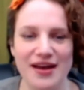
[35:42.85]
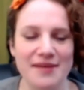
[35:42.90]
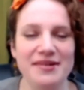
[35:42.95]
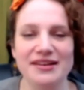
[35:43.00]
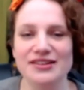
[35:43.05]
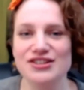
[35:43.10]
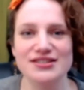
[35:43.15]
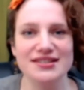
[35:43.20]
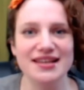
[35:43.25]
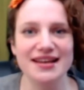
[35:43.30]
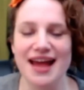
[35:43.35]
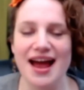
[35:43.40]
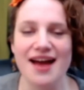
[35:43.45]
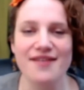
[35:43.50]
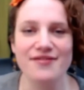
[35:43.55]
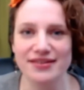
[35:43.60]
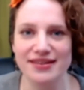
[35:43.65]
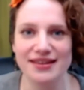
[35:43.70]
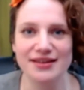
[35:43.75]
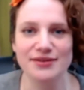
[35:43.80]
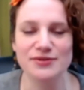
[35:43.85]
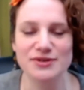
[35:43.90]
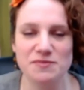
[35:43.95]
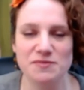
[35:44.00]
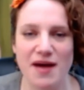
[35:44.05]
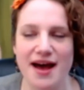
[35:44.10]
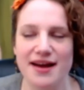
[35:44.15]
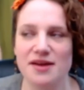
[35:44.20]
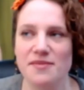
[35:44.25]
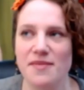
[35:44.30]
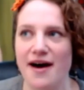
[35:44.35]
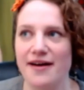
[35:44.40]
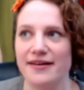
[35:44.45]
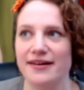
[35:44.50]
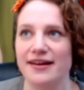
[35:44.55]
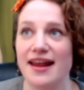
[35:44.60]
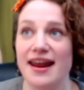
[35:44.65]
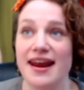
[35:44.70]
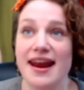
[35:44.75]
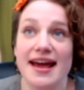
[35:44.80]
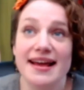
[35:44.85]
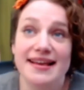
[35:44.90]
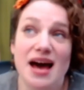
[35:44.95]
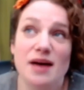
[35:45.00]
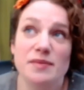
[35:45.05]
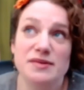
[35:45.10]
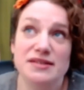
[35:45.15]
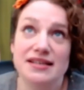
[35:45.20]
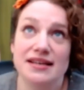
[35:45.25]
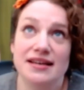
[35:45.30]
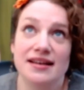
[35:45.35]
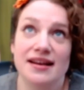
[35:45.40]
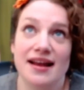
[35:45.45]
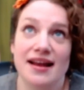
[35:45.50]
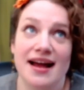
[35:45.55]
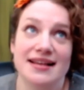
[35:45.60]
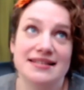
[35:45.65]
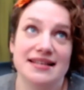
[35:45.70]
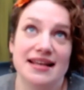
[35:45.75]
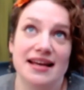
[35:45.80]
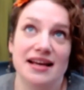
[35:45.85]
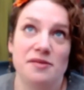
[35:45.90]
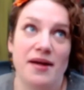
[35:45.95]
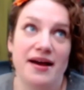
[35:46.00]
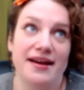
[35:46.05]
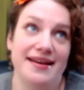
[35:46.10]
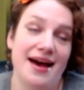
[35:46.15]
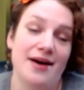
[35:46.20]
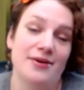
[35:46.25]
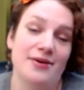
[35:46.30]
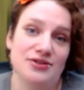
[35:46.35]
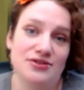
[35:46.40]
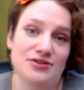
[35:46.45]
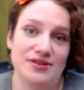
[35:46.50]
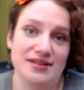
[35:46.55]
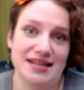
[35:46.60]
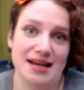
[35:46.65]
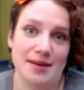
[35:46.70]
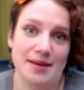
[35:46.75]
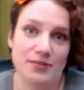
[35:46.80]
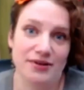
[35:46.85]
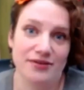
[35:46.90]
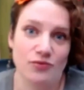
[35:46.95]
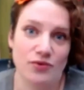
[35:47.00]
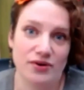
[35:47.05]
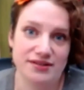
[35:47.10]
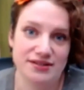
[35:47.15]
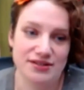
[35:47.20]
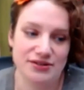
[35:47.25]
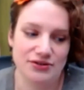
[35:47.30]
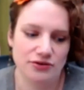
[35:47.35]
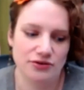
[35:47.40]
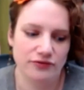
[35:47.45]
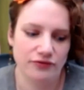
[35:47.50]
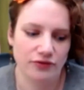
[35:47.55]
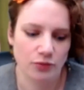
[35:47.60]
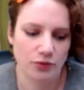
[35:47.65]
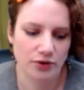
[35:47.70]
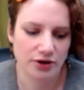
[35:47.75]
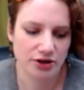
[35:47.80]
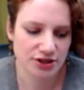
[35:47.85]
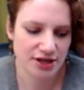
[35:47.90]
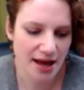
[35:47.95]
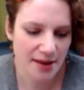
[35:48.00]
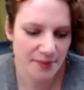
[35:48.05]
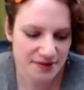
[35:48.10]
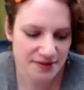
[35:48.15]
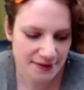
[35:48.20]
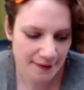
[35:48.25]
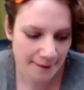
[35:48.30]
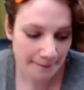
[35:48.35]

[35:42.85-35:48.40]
I mean, just like everything was bad about it. And I kept it as like my counter example of what to do for workshops.